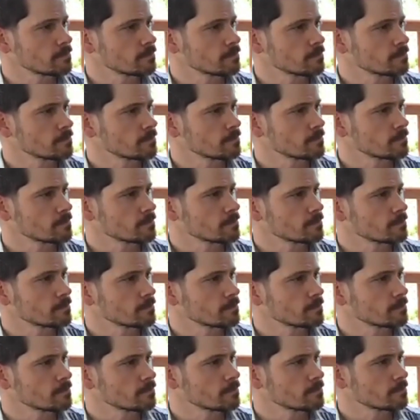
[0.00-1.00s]

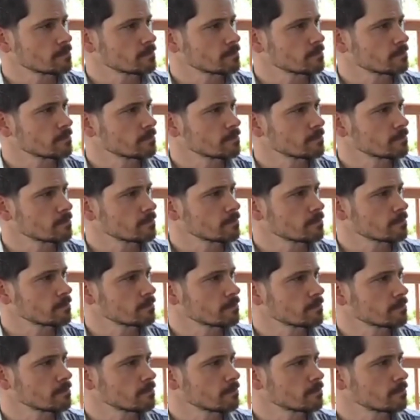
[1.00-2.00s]

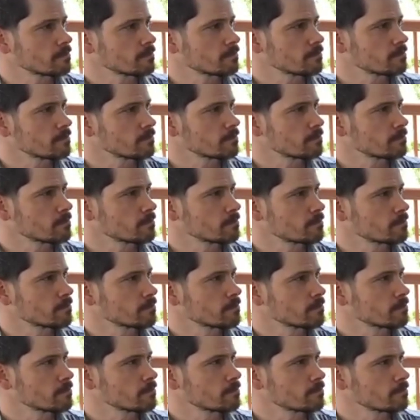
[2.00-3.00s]

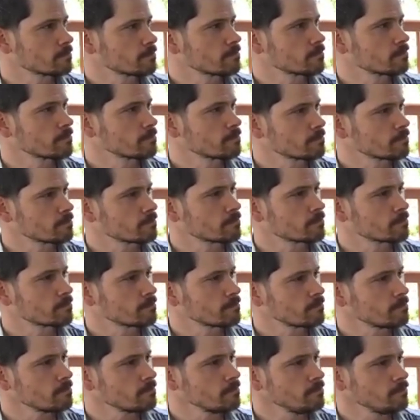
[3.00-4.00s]

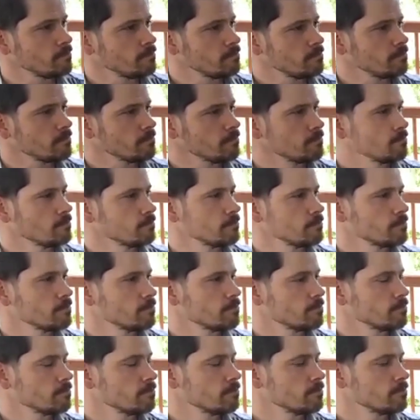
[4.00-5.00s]

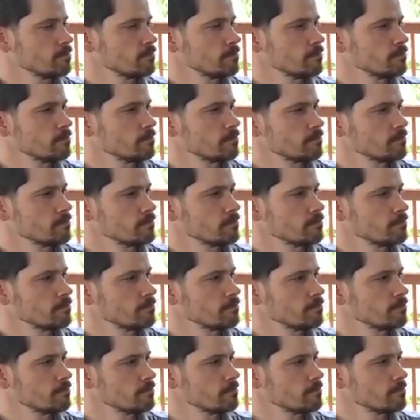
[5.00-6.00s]

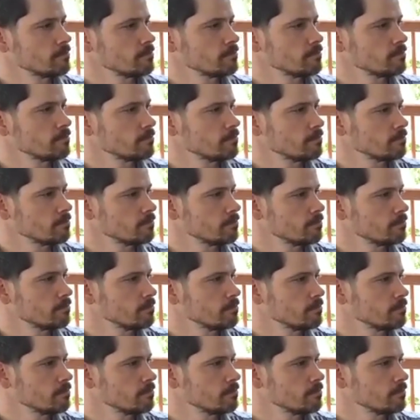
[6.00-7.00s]

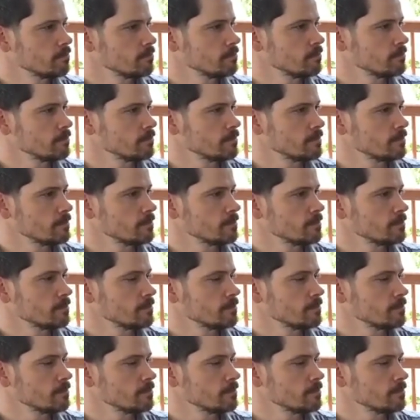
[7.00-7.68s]
No words are spoken by the person on screen.